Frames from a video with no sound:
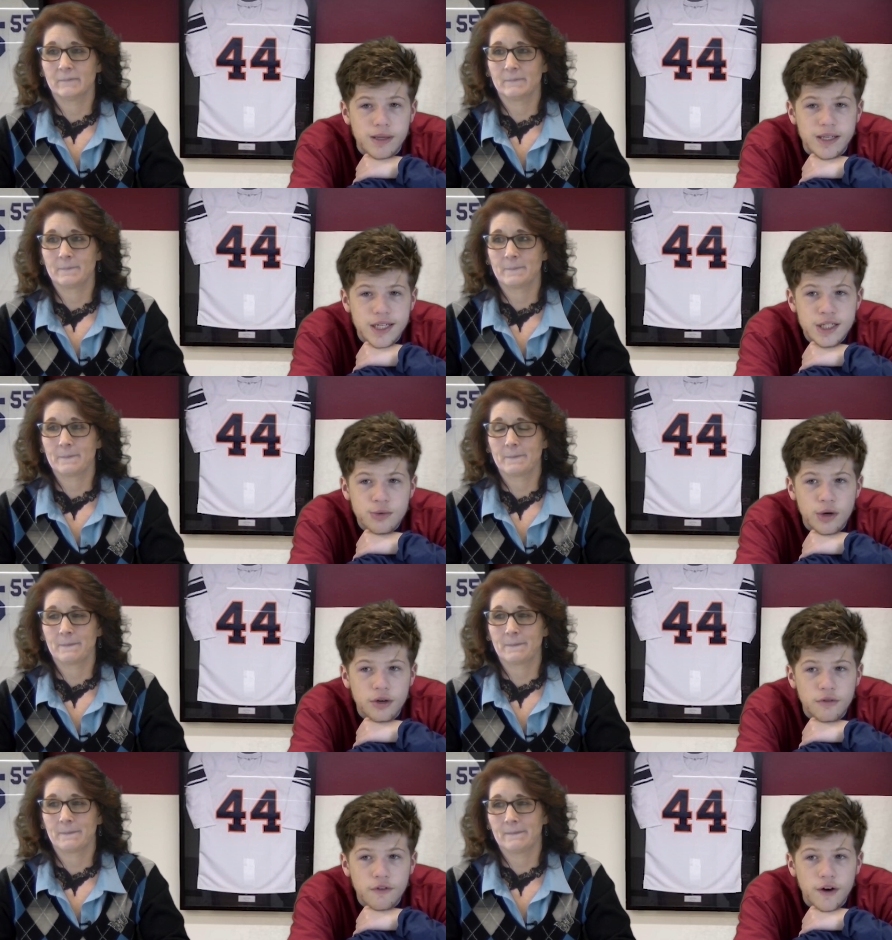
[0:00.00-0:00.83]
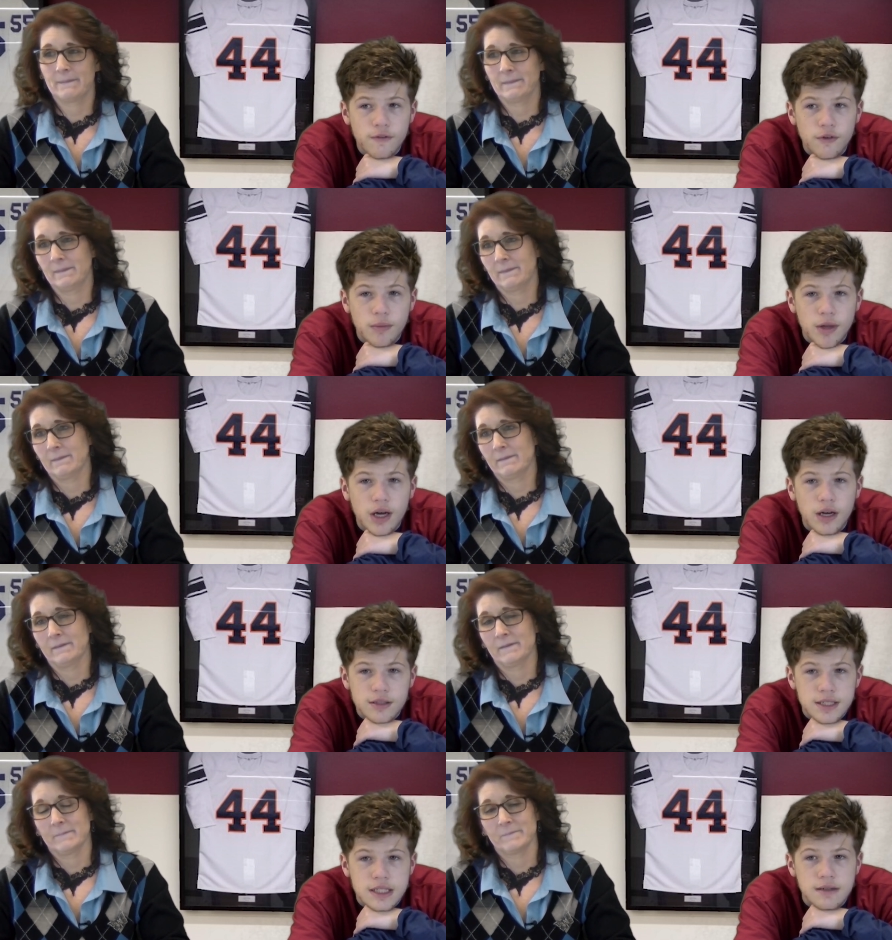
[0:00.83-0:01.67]
Speaker 1: be disqualified from the
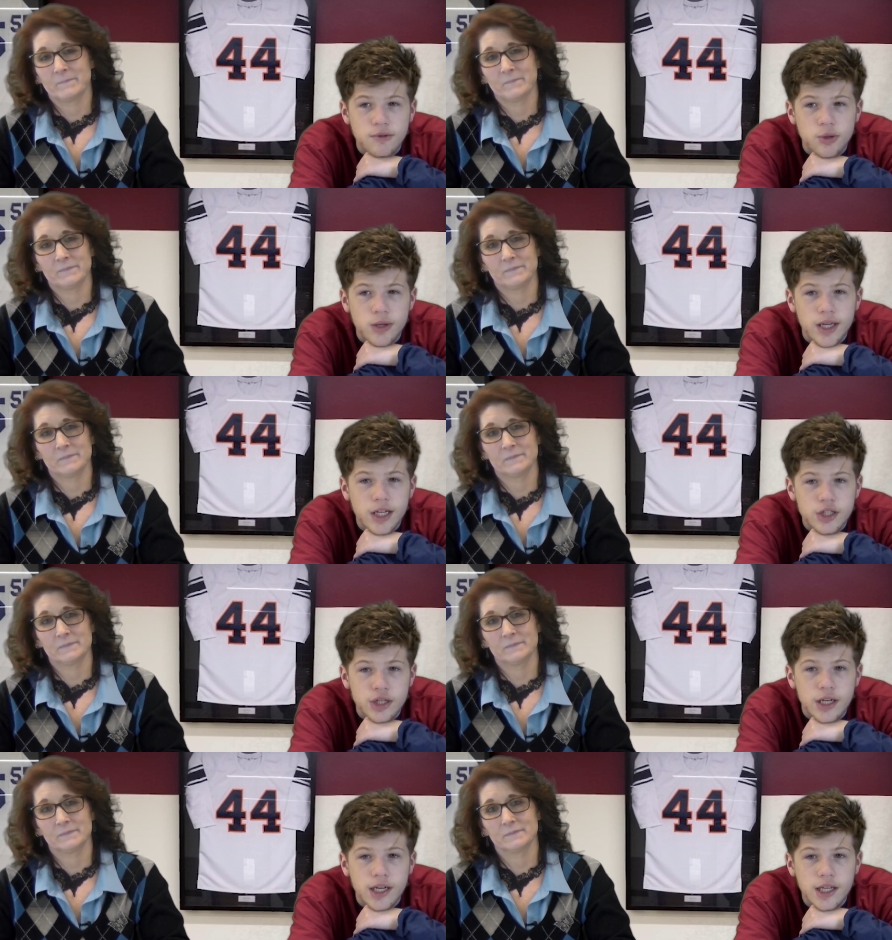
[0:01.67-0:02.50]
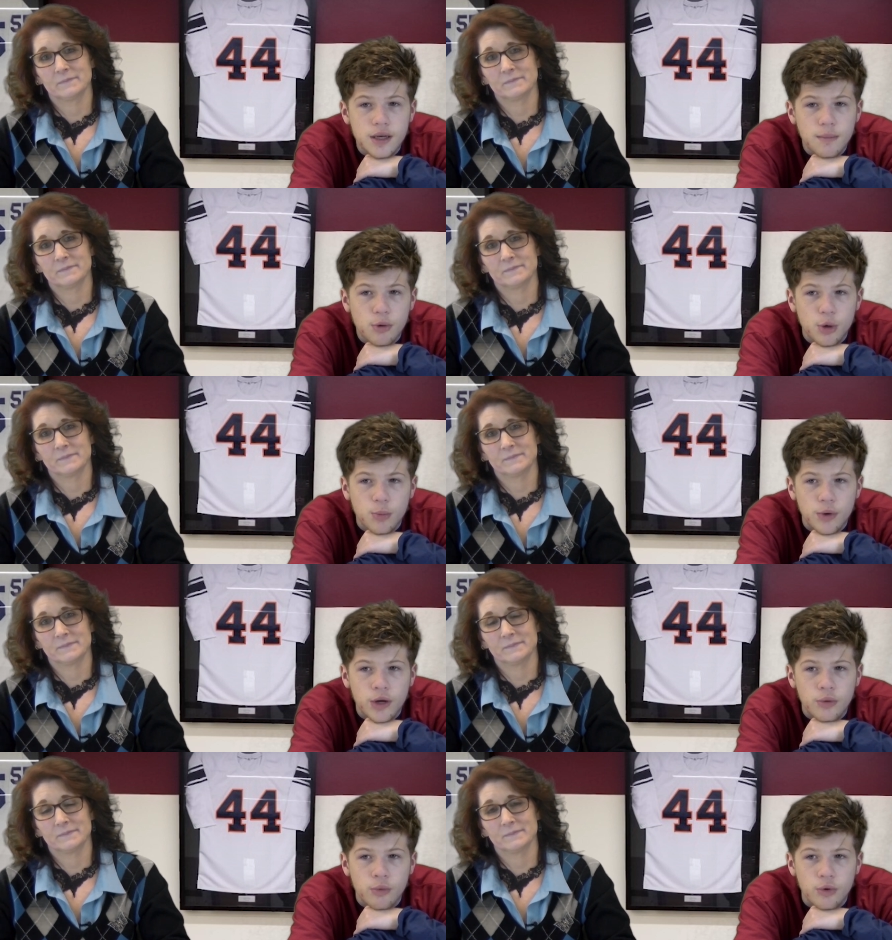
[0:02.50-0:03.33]
contest if you engage in any
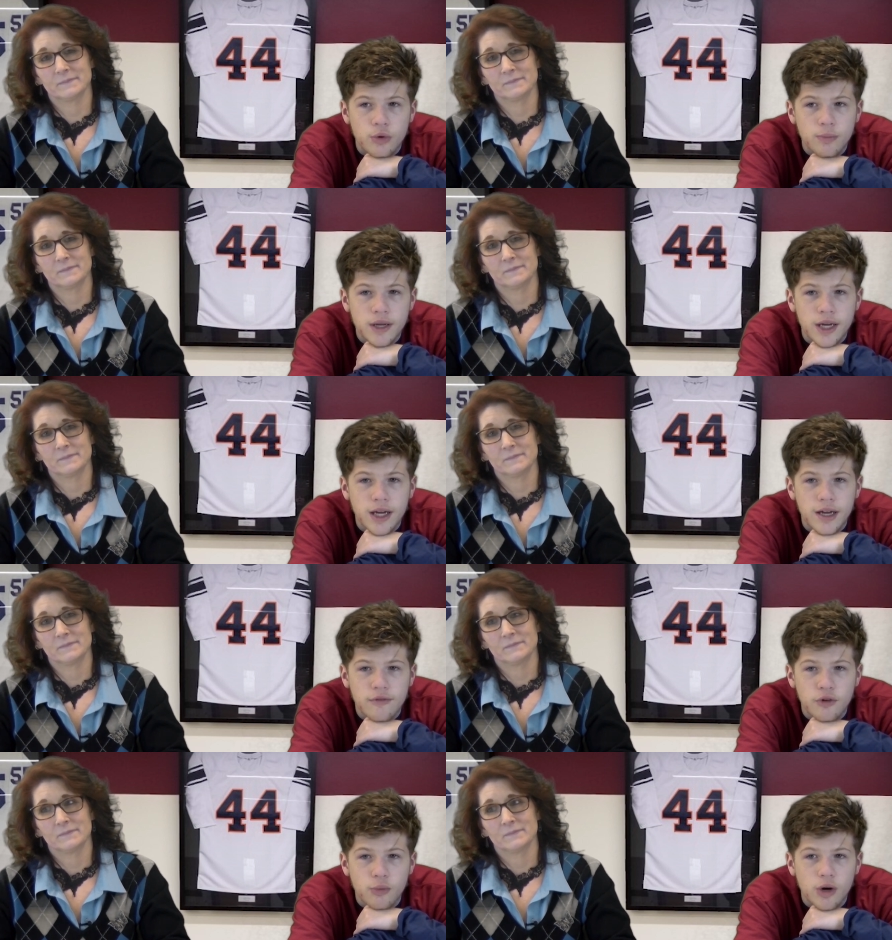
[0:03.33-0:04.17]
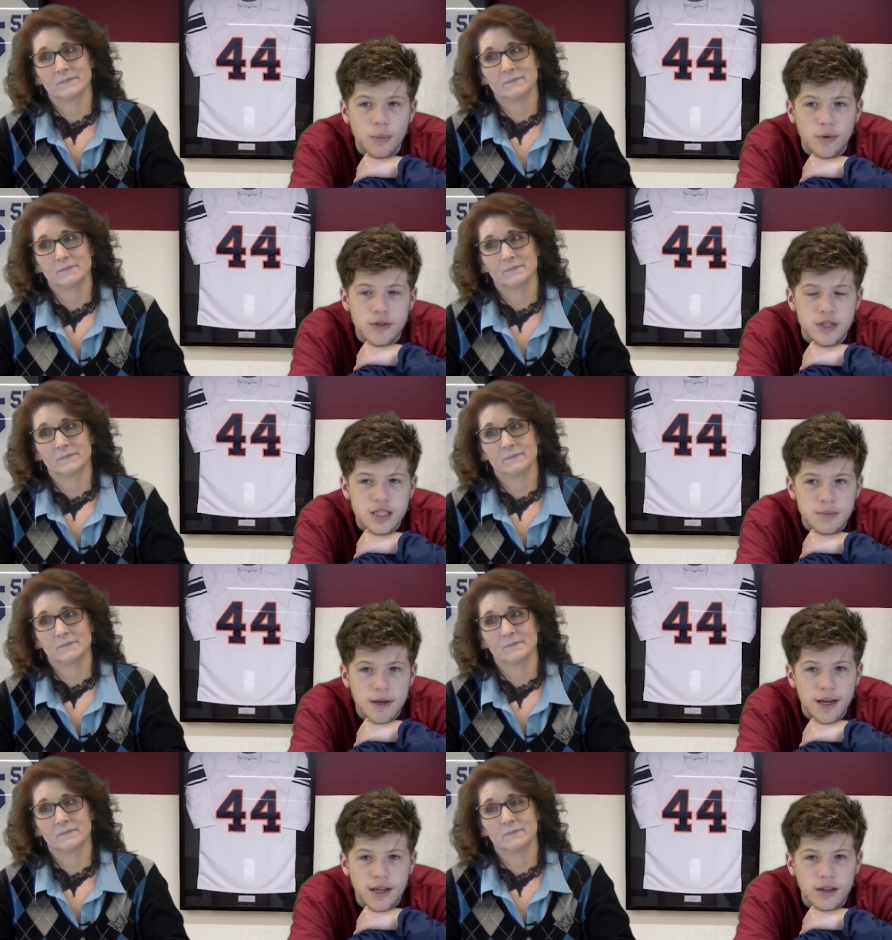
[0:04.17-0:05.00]
inappropriate, rude behavior while
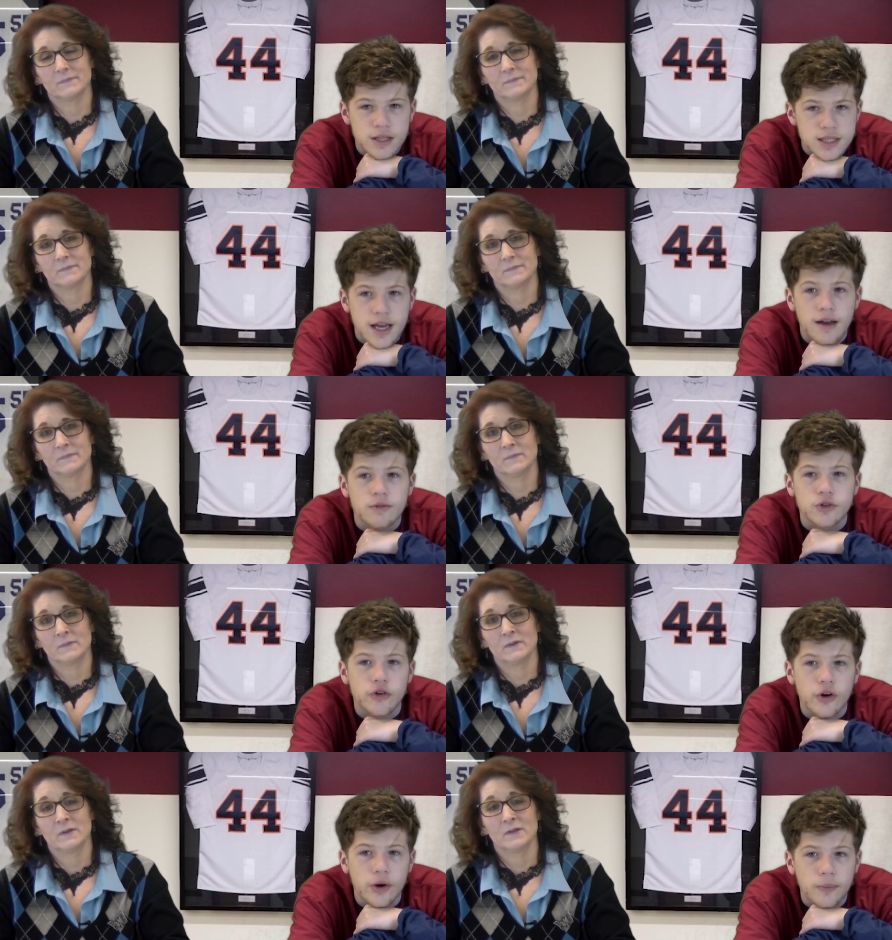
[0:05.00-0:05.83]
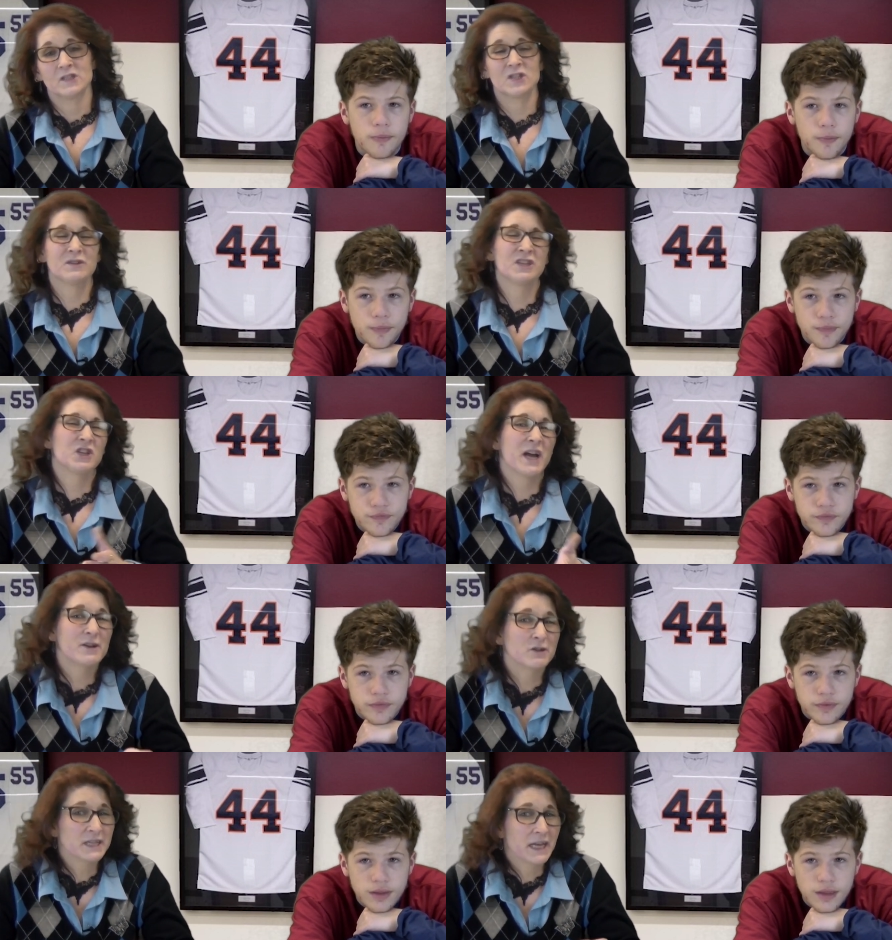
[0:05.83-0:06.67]
participating in the scavenger hunt.
Speaker 2: So, did you
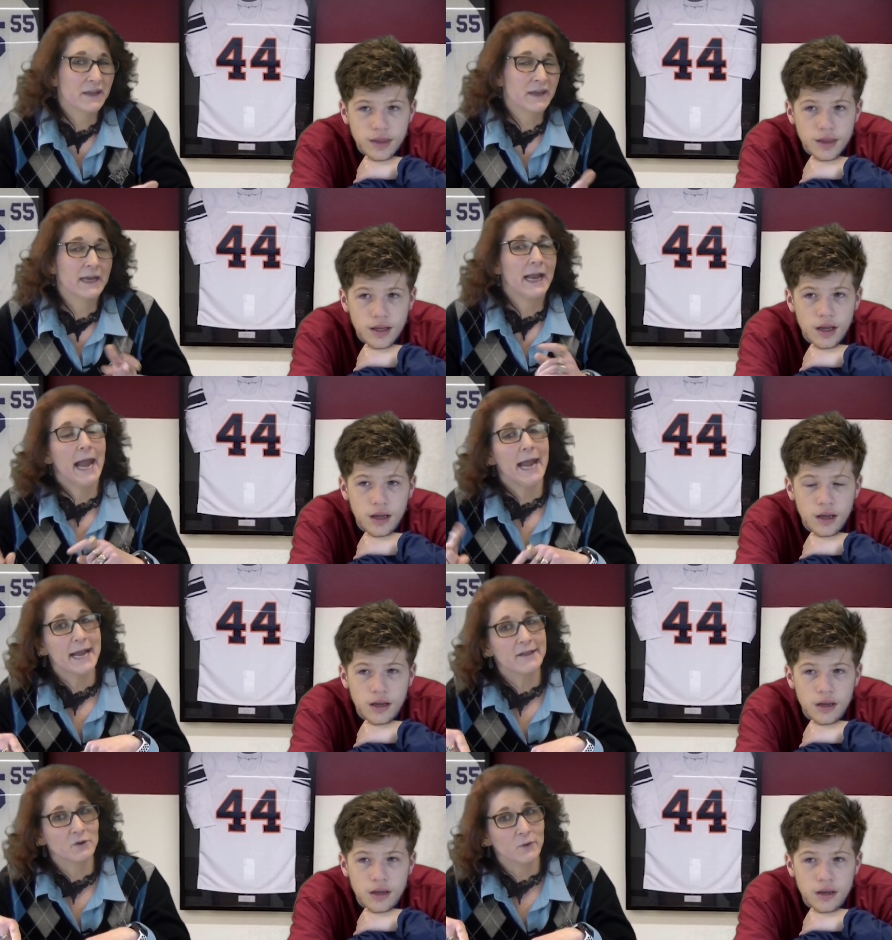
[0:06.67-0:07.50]
understand that? Eighth